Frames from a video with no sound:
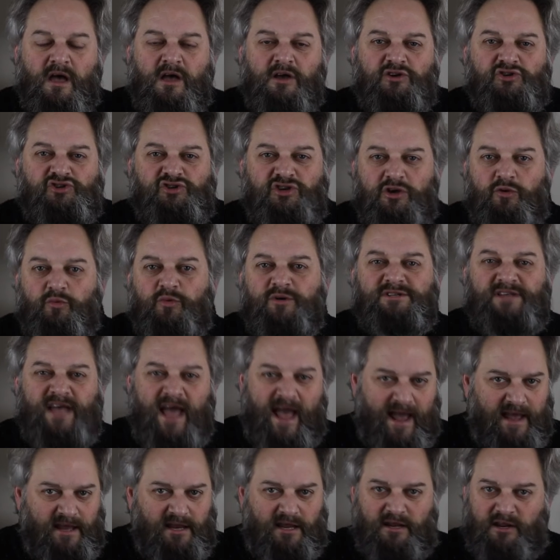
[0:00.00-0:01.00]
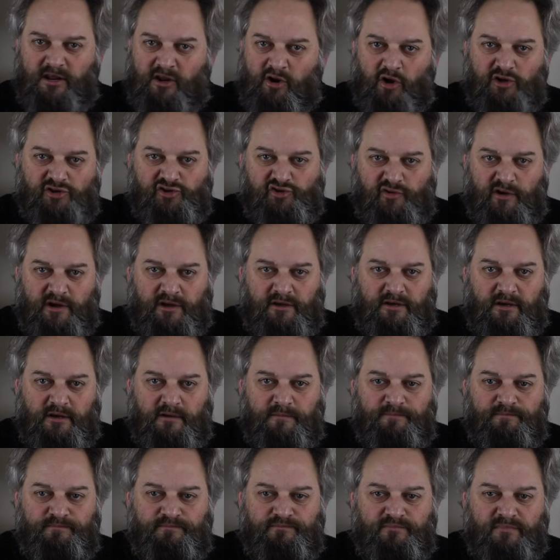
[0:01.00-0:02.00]
She was hated in Australia.
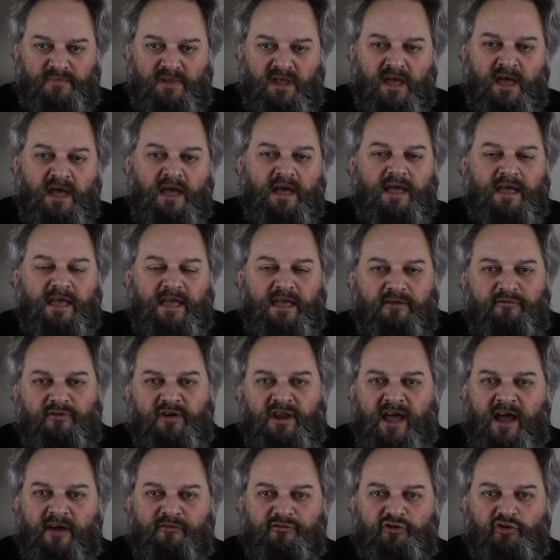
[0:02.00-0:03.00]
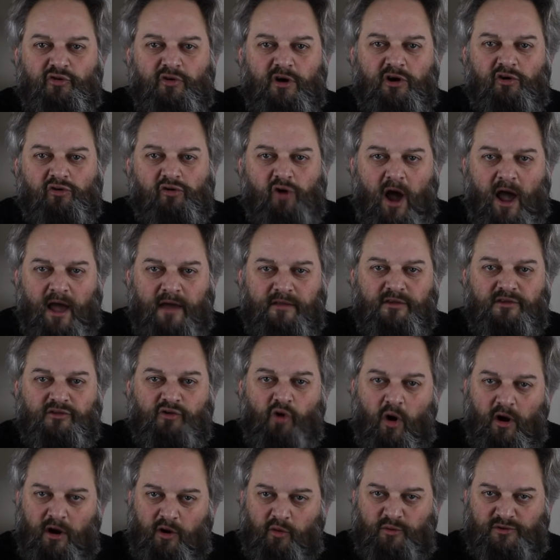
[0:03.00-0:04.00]
Even after A Cry in the
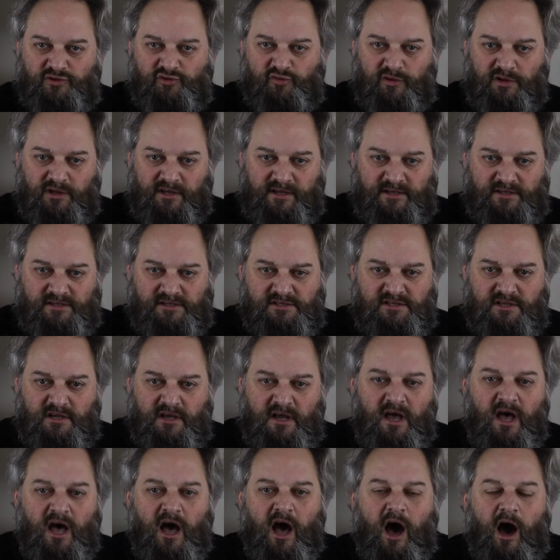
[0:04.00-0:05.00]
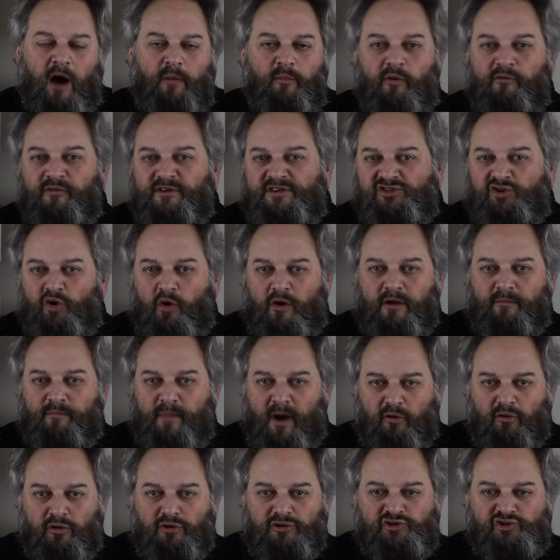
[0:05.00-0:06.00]
Dark was released, a movie starring
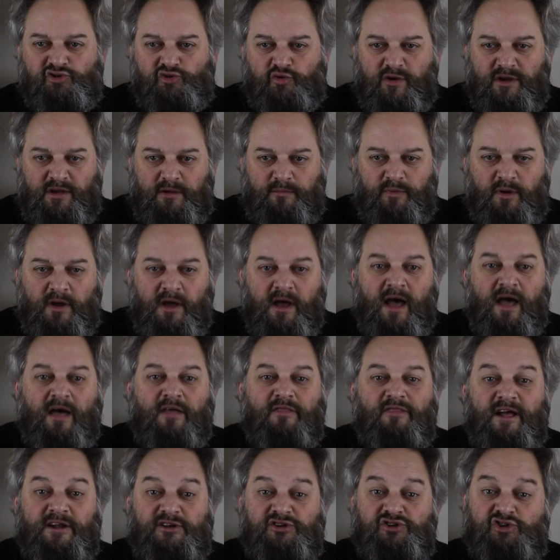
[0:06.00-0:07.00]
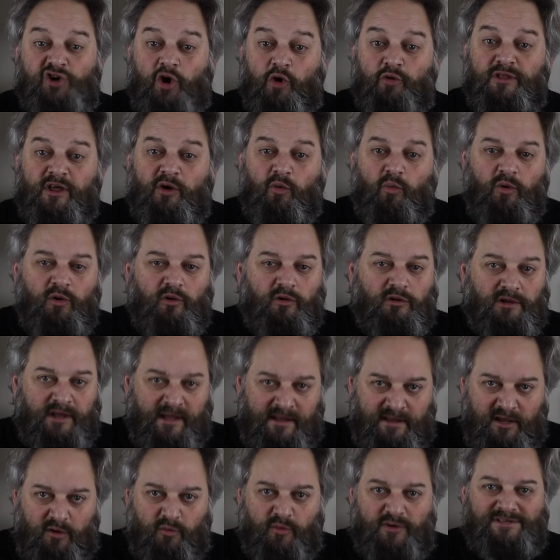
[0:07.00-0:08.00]
Meryl Streep that showed that
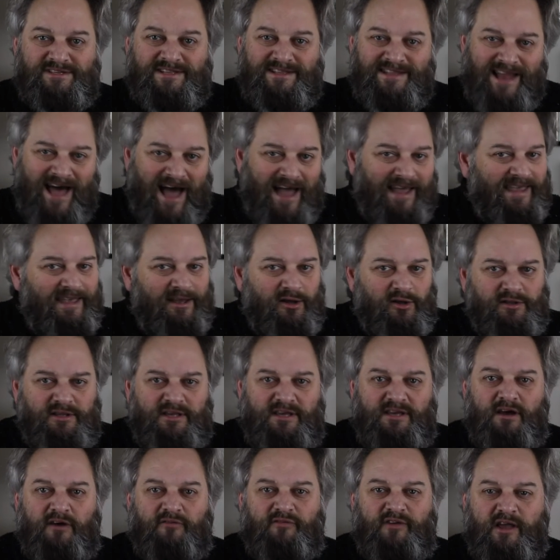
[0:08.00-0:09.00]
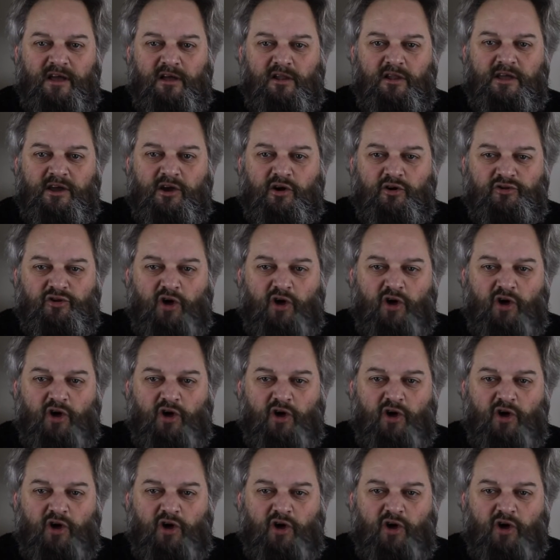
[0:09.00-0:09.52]
Lindy was not guilty of killing her